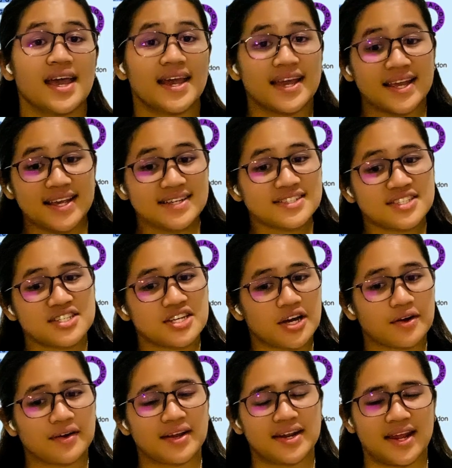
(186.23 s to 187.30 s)
Each
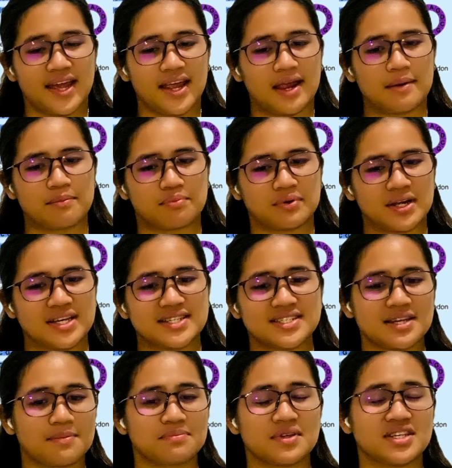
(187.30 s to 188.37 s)
tRNA brings
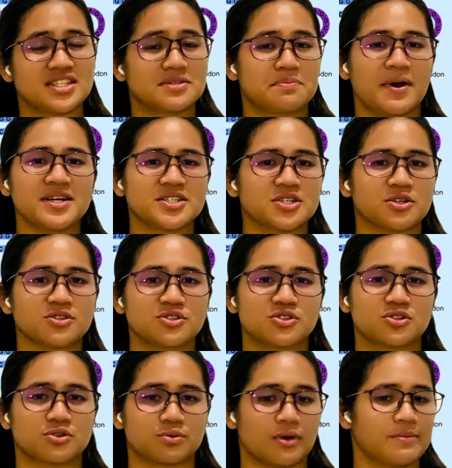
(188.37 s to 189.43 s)
something special to
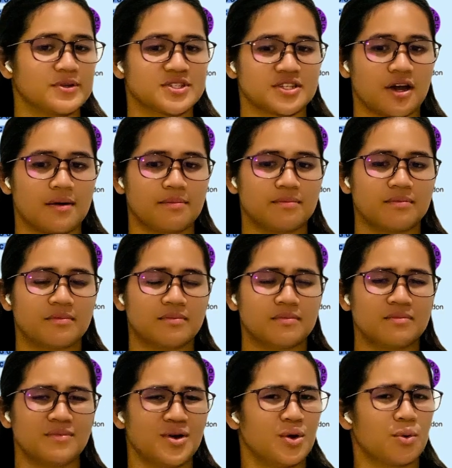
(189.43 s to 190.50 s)
the ribosome.
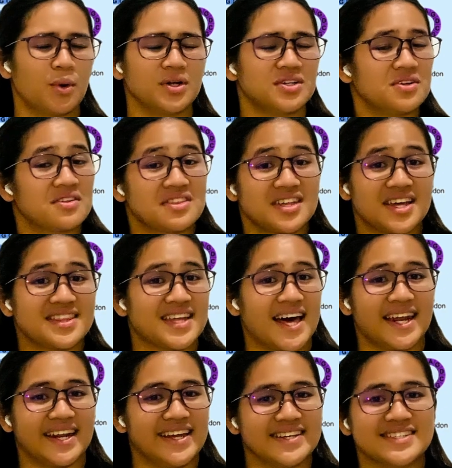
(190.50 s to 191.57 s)
What do you think that
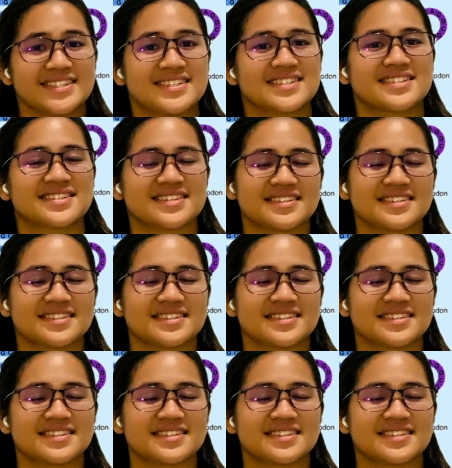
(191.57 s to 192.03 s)
is?